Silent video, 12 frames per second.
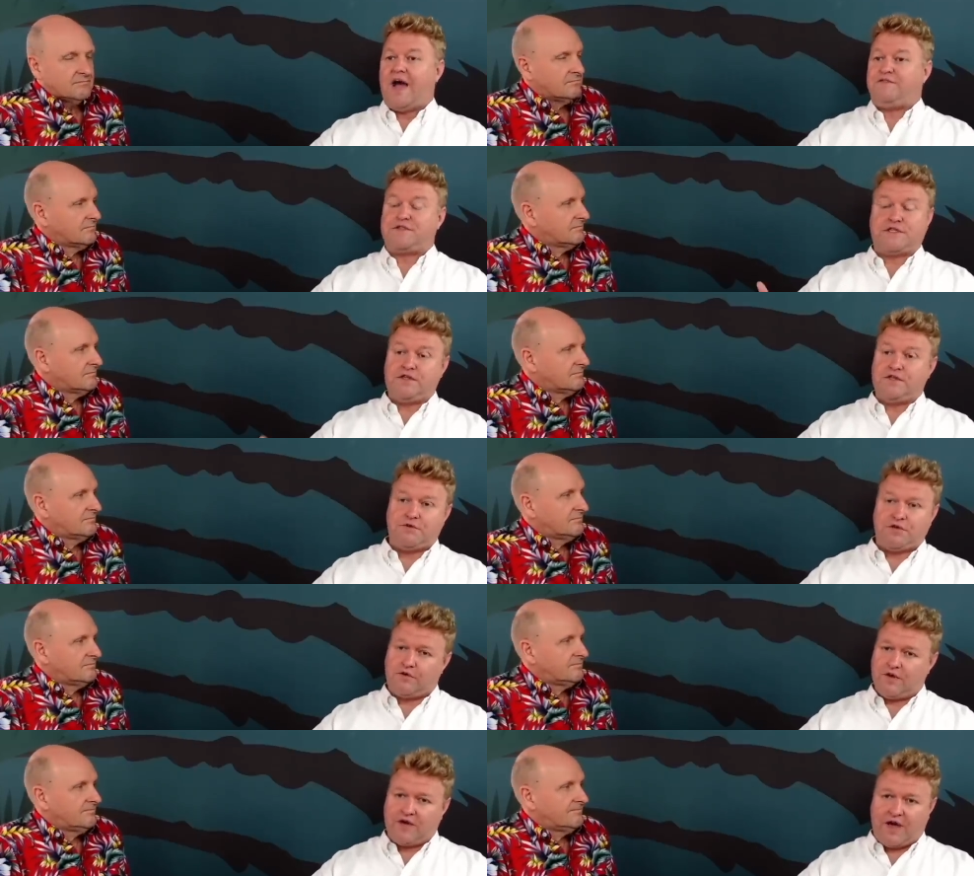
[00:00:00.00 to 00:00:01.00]
Speaker 1: I've seen them
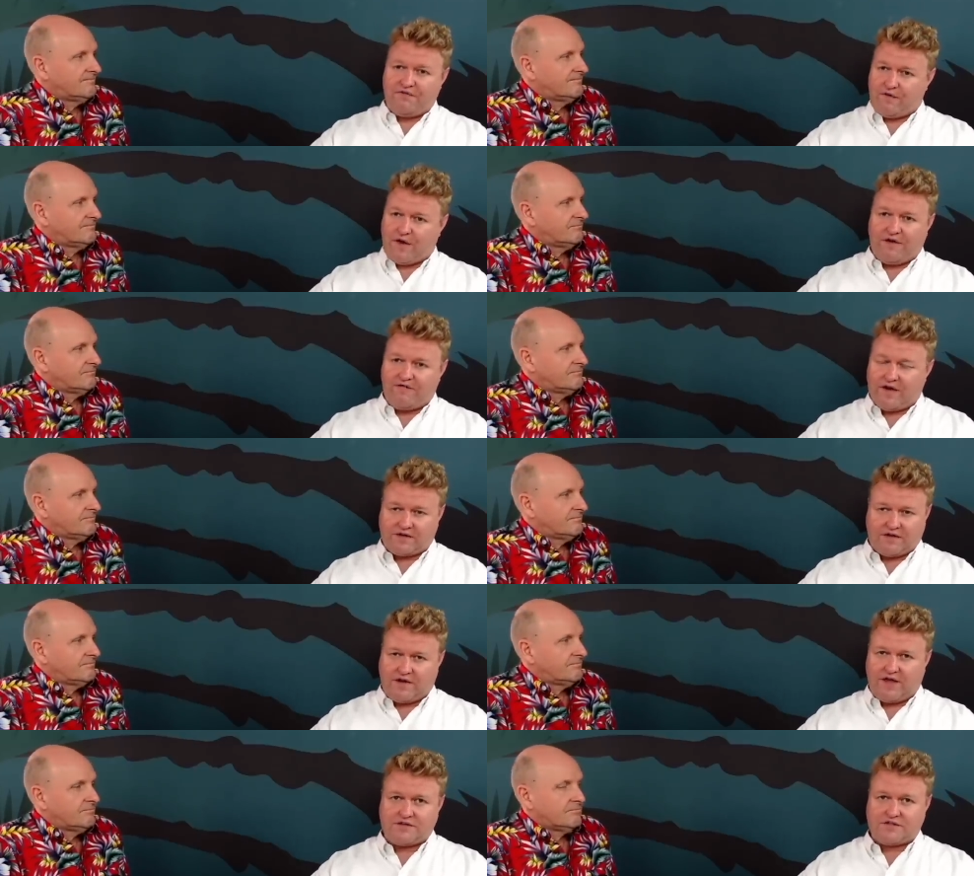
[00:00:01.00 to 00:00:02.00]
do it. I've, I've had
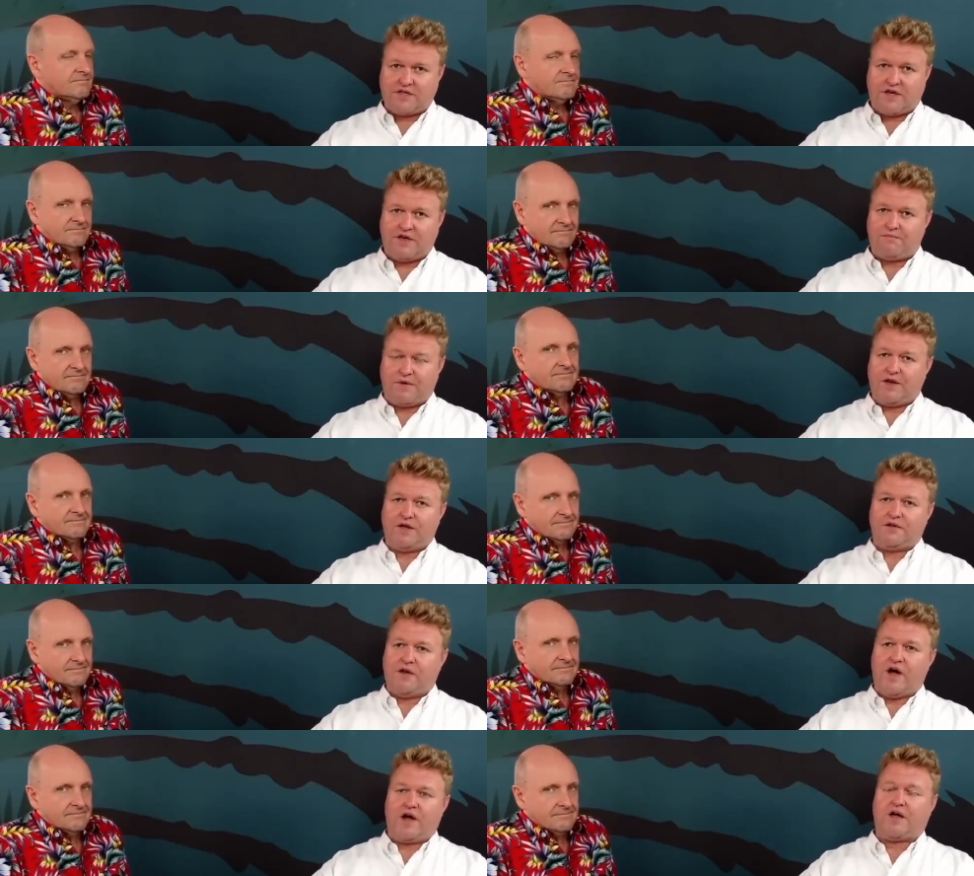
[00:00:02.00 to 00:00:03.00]
clients that have been
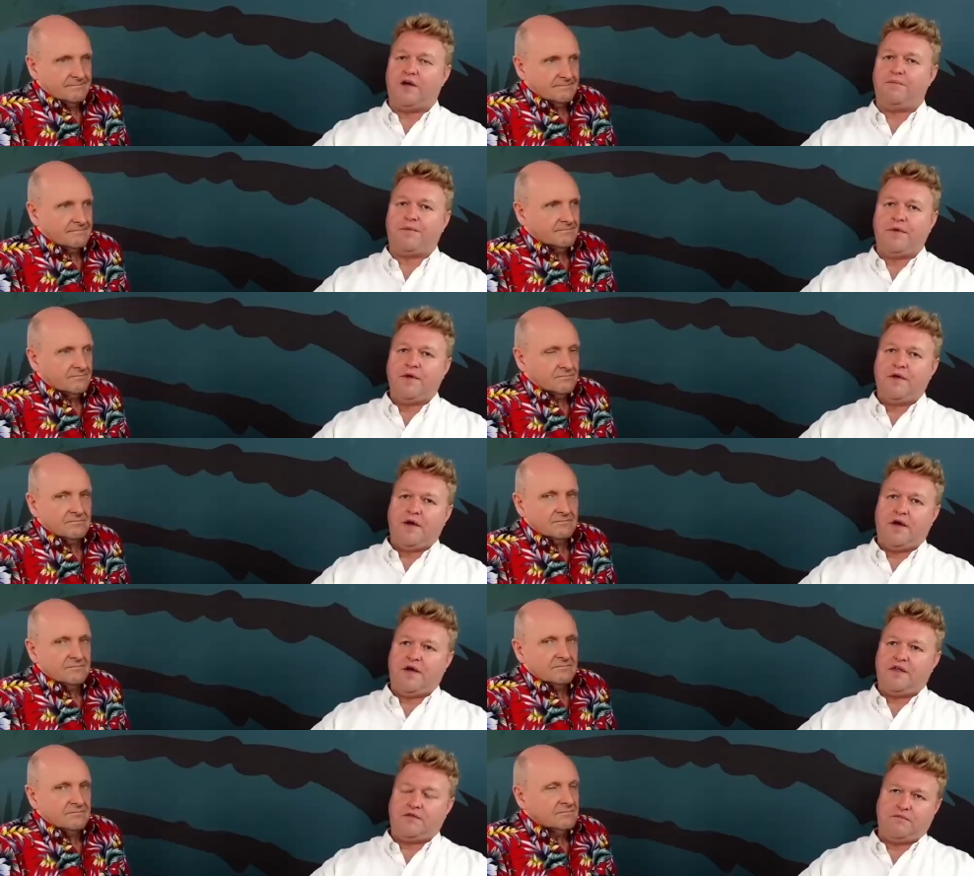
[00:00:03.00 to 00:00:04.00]
in lockup,
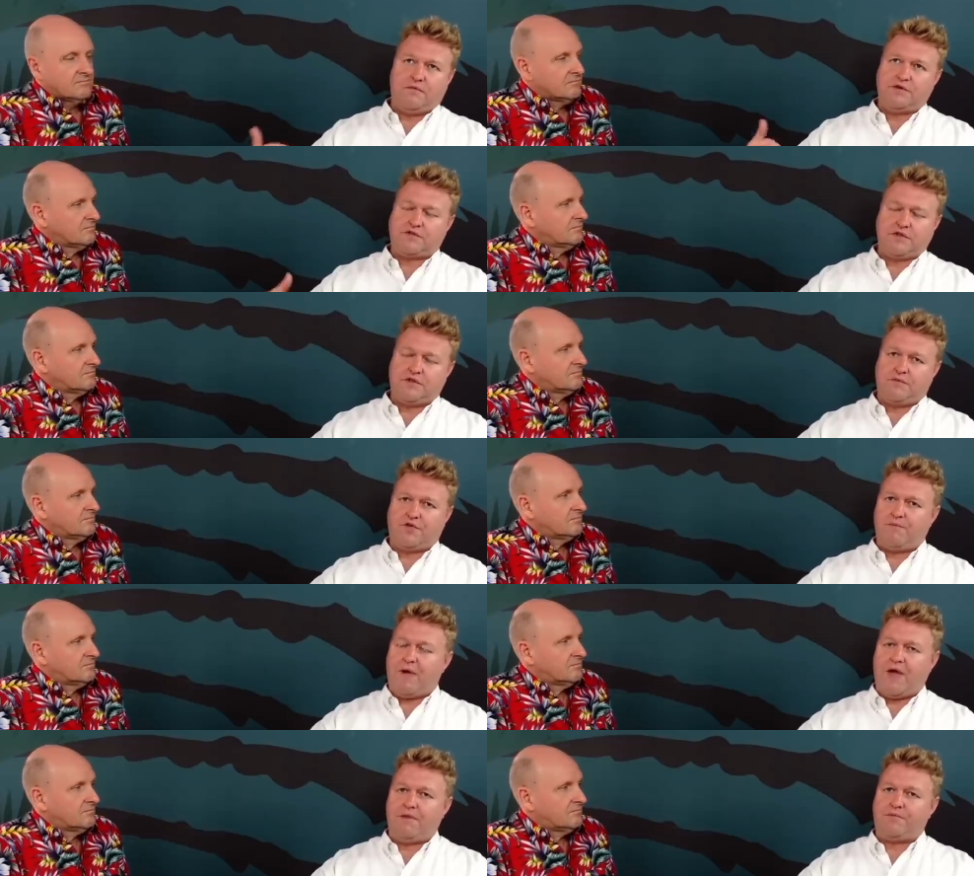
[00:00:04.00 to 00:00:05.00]
uh, and mostly in the
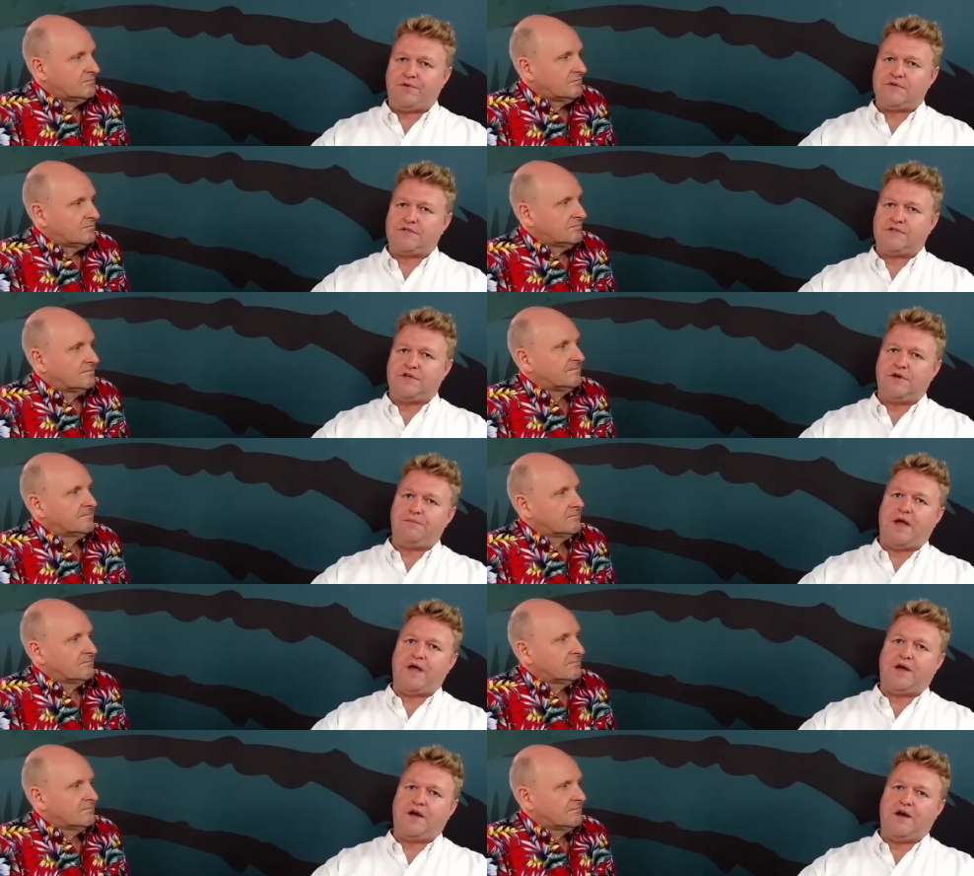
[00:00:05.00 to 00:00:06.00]
remand prison here in
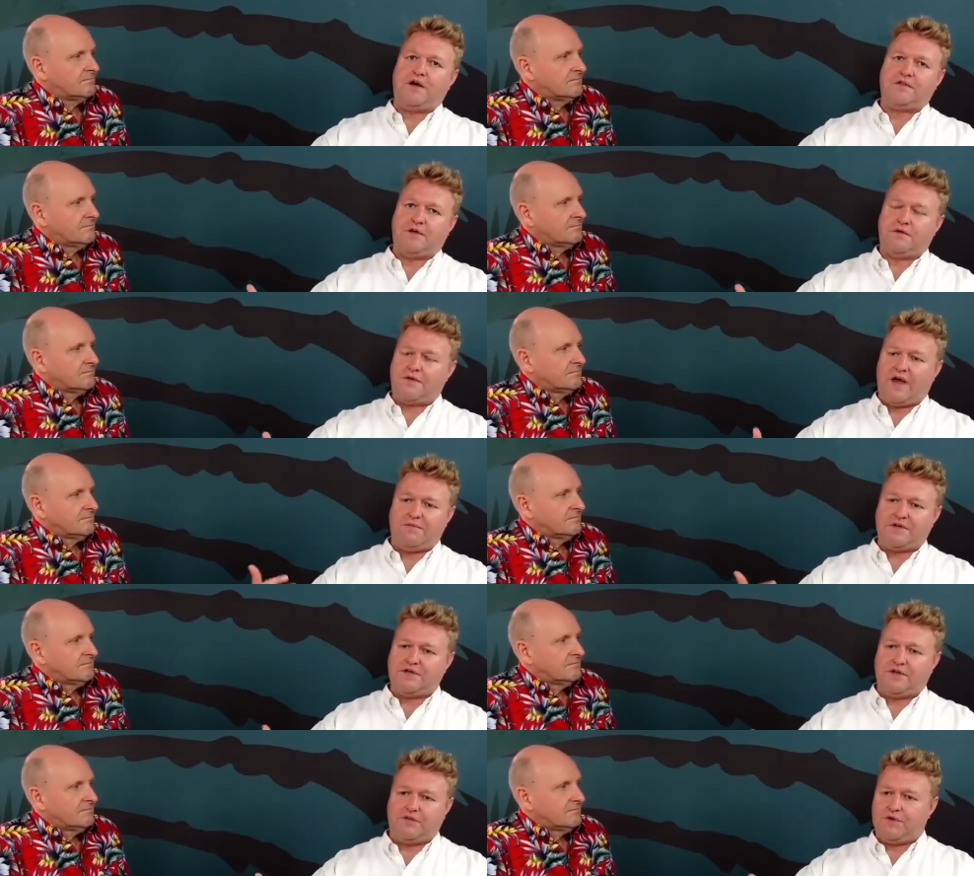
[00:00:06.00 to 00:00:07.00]
Bangkok that I've
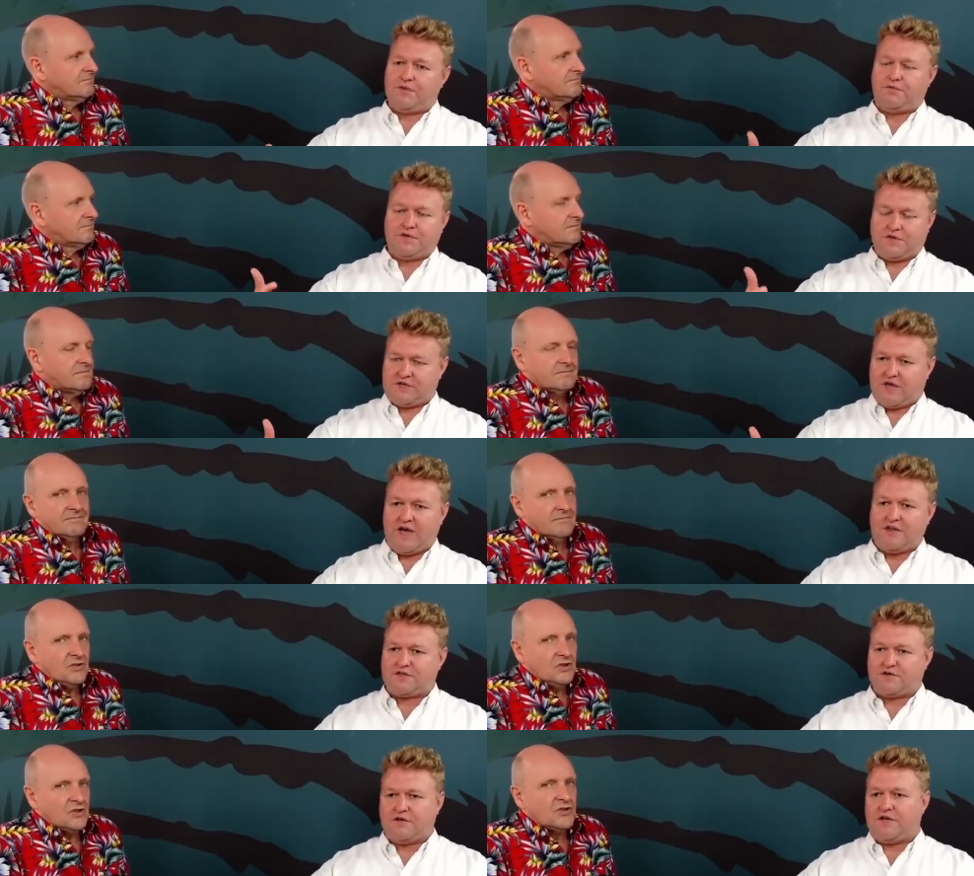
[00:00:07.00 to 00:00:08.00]
been dealing with with the Thai
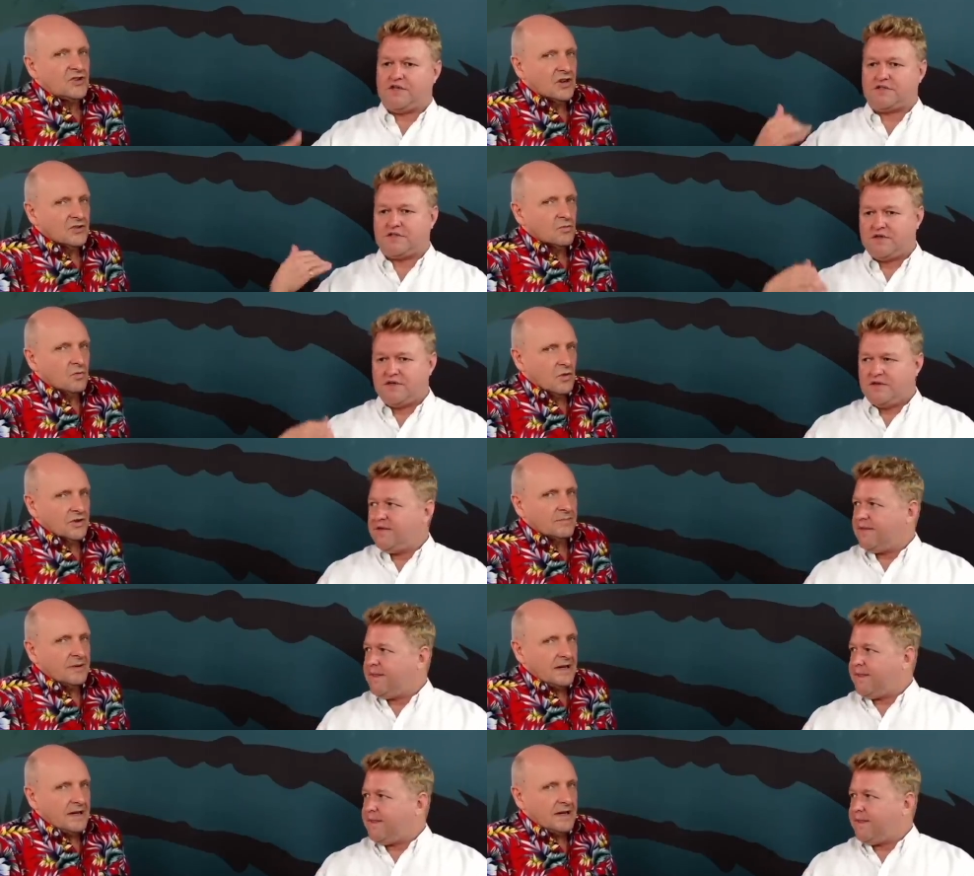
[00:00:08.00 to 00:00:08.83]
Speaker 2: attorneys. You don't want to